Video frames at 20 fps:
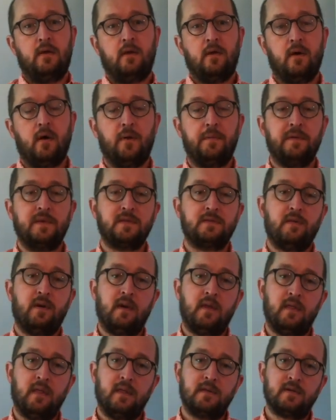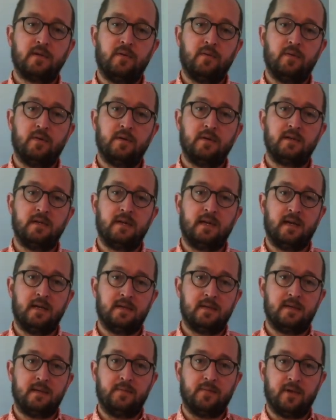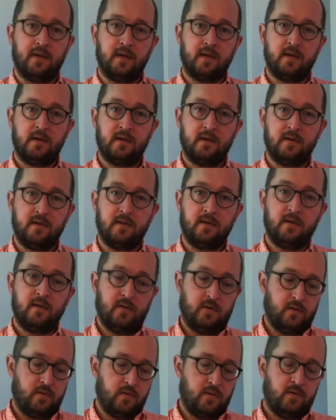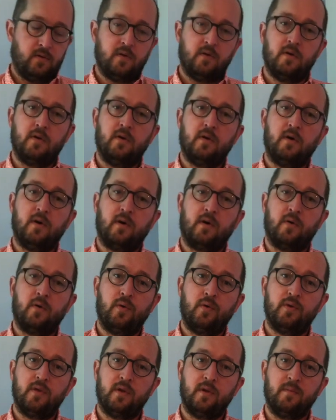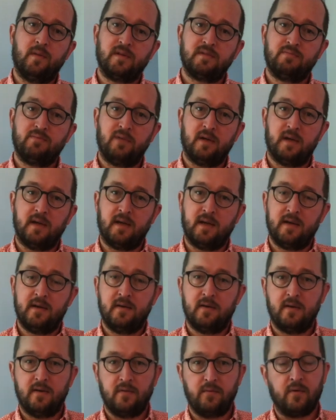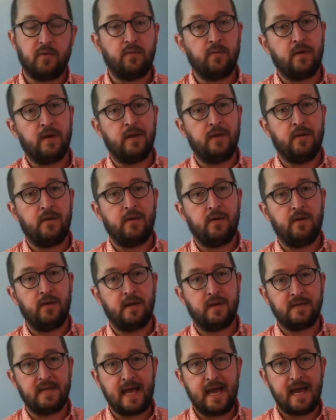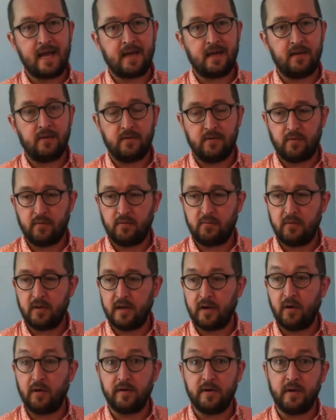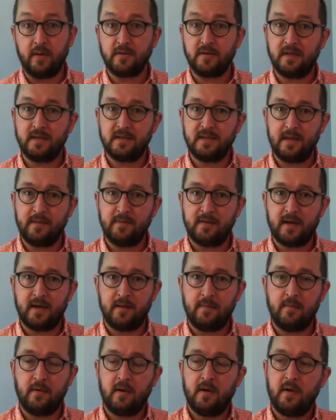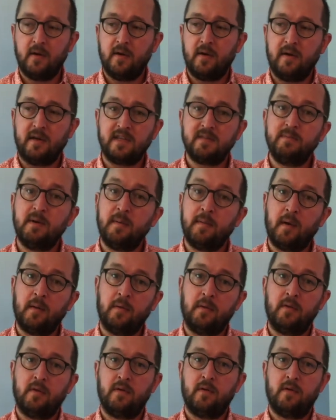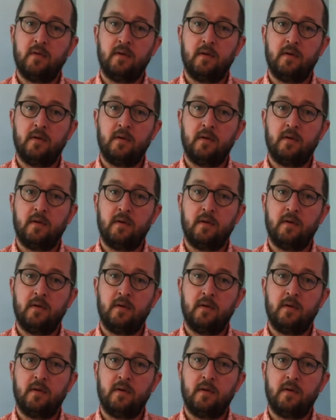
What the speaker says: always treating these chords as simply a chord that you must play with one attack or play all the notes at the same time, experiment with